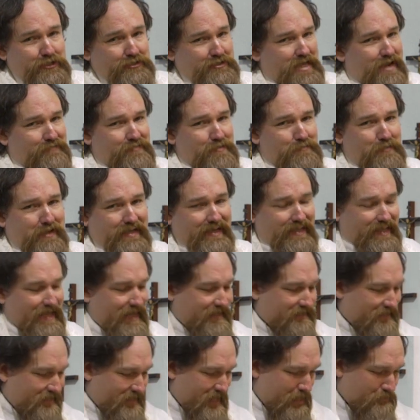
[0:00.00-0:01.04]
because everybody
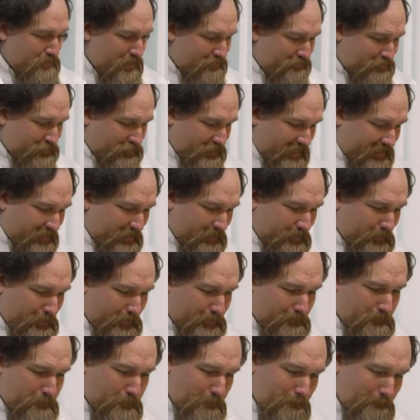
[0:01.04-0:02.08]
liked the name
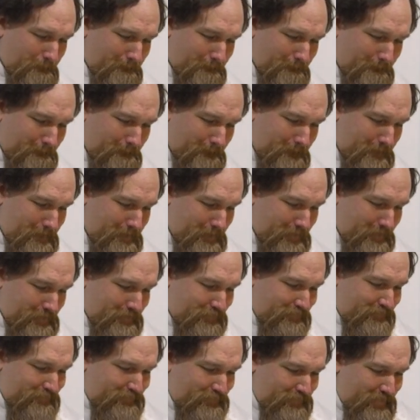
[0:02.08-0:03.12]
evangelical.
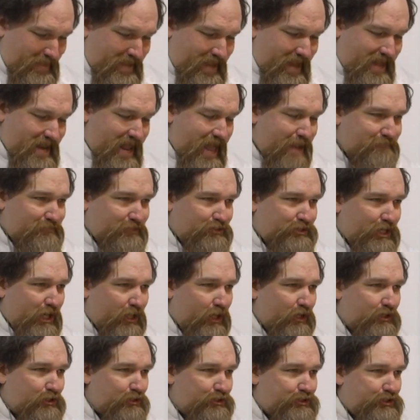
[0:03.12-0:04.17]
An
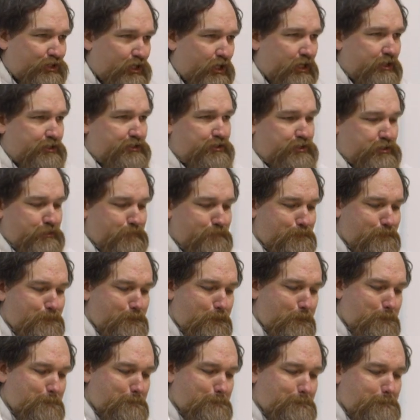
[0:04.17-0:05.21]
evangelical church,
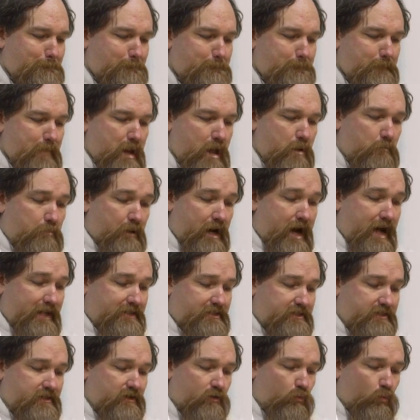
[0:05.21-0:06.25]

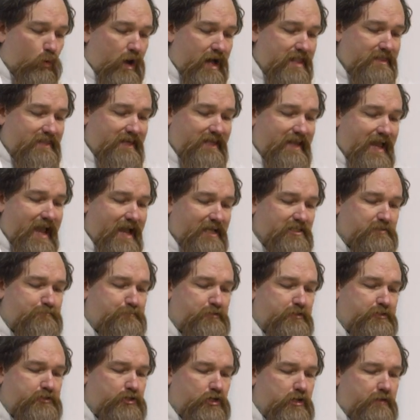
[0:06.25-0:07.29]
but one that has
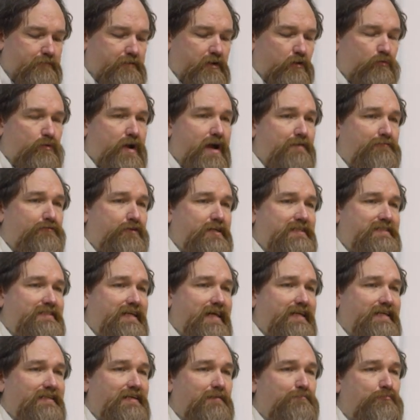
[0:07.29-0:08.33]
preserved a reverence
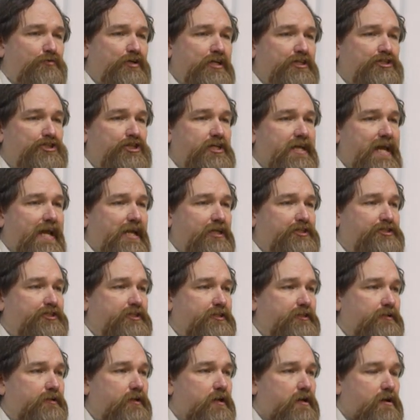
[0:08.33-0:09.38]
and an
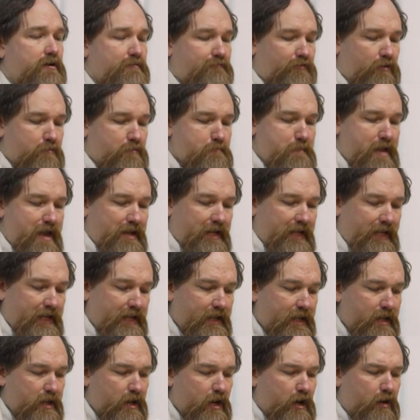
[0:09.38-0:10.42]
appreciation for many
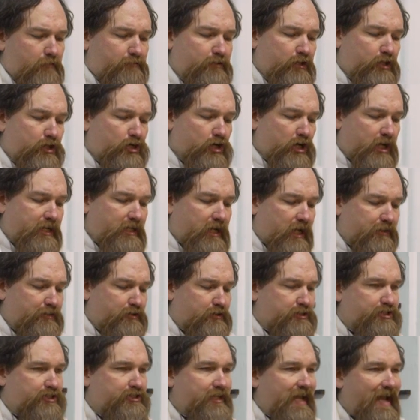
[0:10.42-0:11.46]
of the good
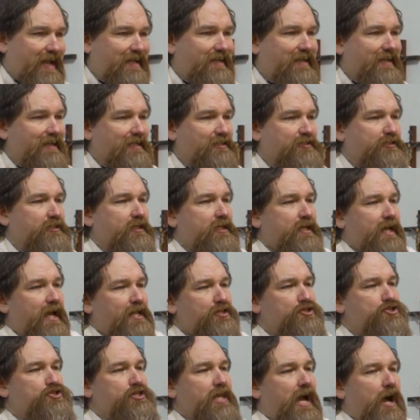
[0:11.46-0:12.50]
understandings
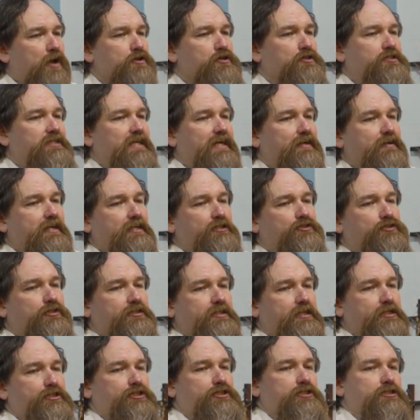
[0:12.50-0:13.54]
and salutary
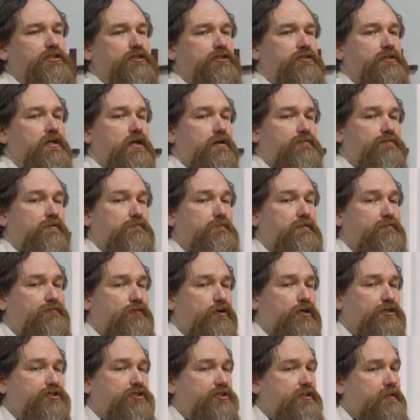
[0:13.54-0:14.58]
traditions from the
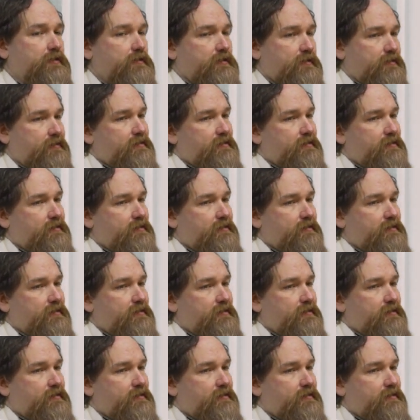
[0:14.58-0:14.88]
first